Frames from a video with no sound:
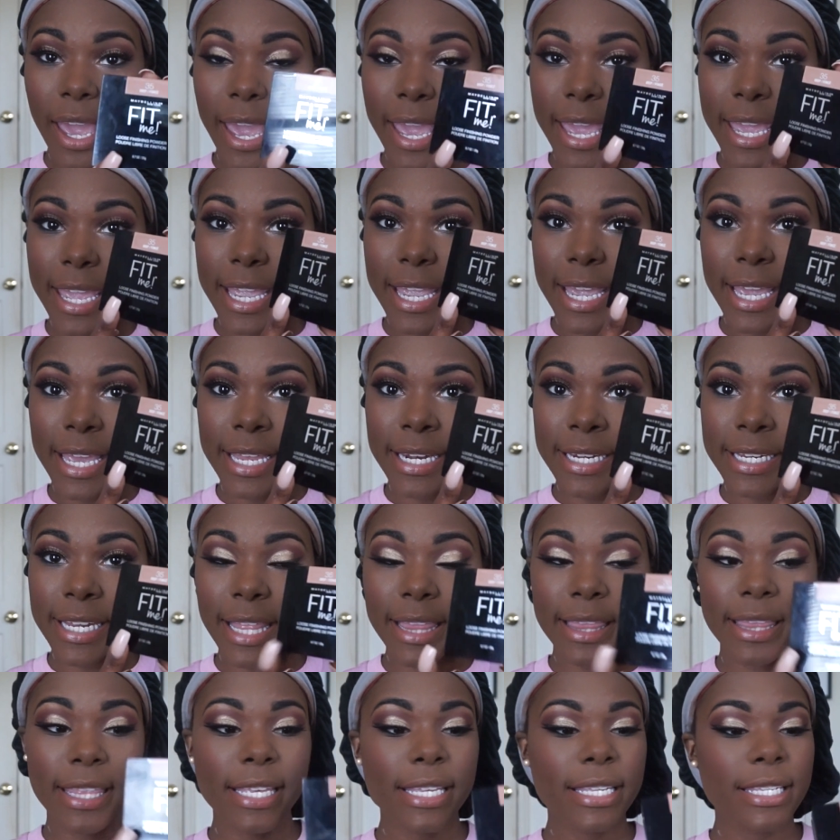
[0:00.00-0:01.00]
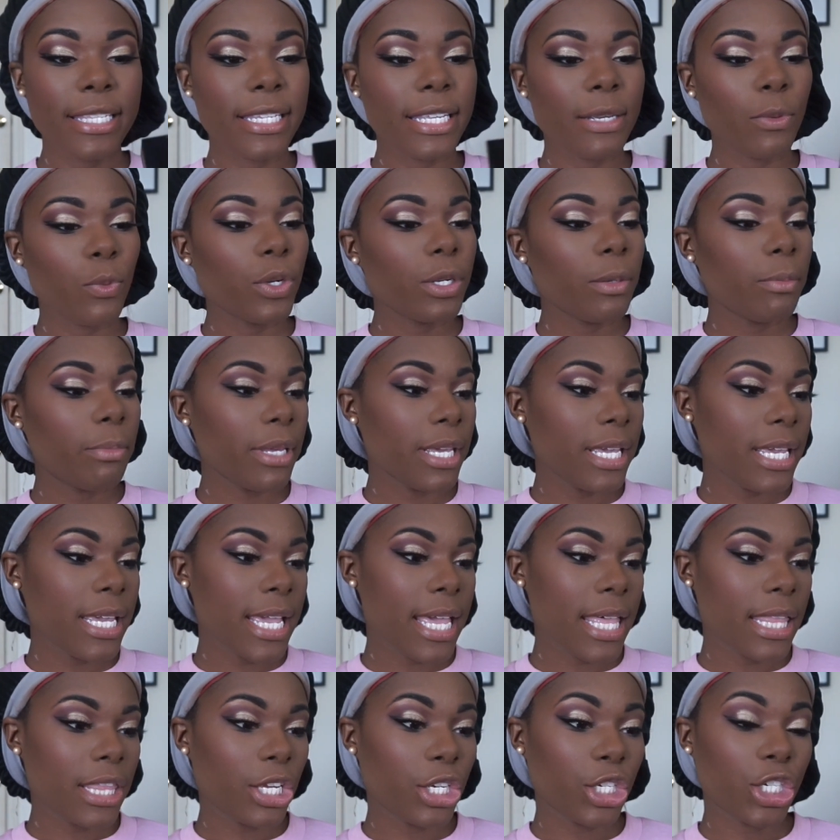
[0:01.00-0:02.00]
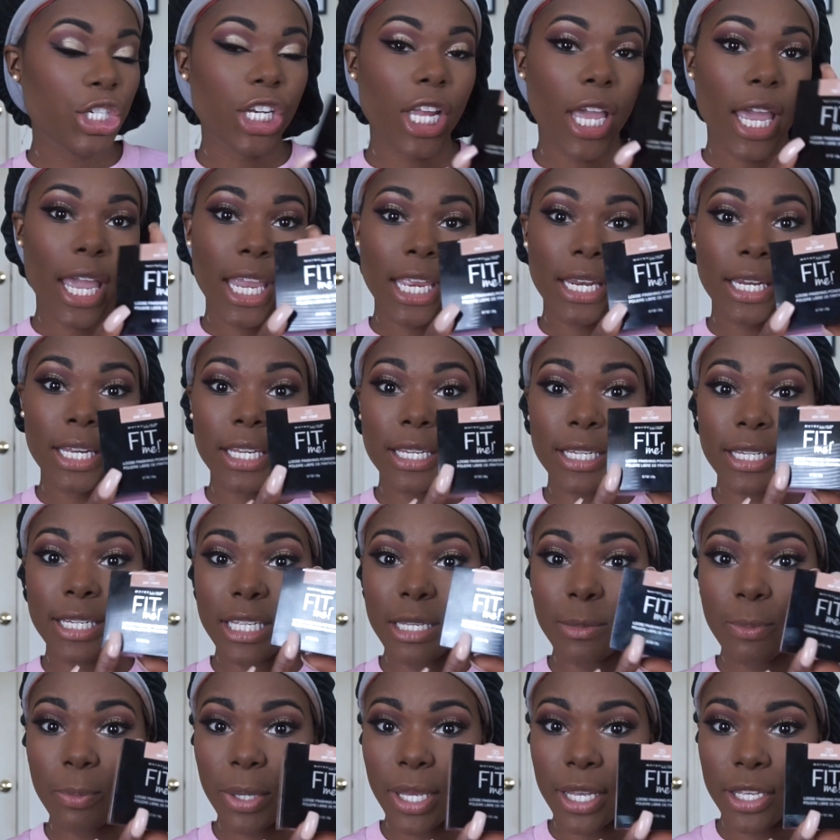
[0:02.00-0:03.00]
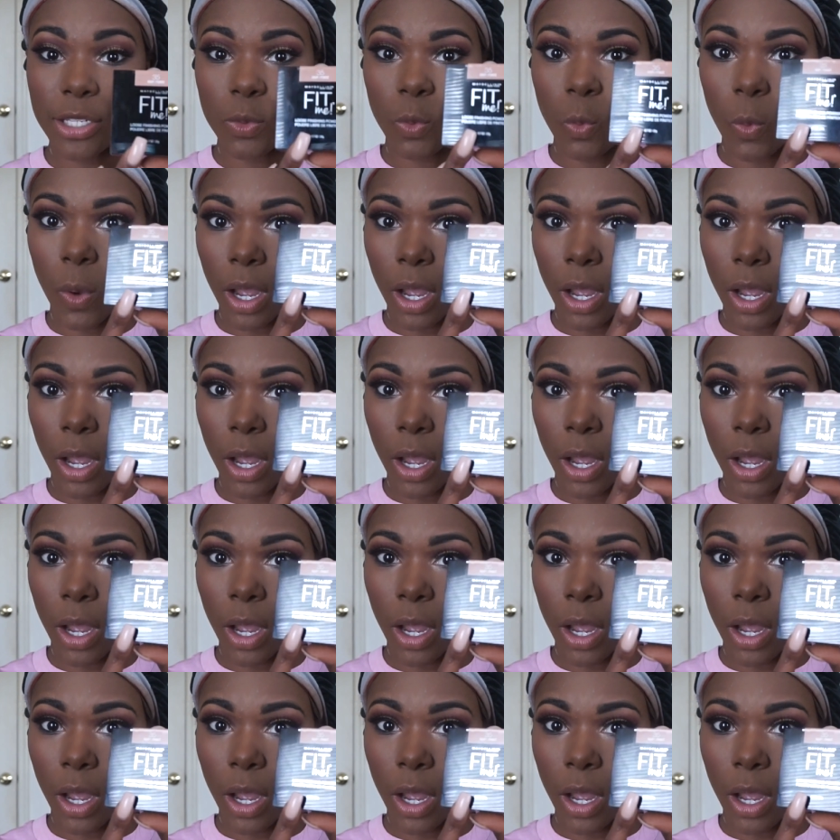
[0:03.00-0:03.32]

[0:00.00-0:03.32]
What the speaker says: And this would be in the shade Deep as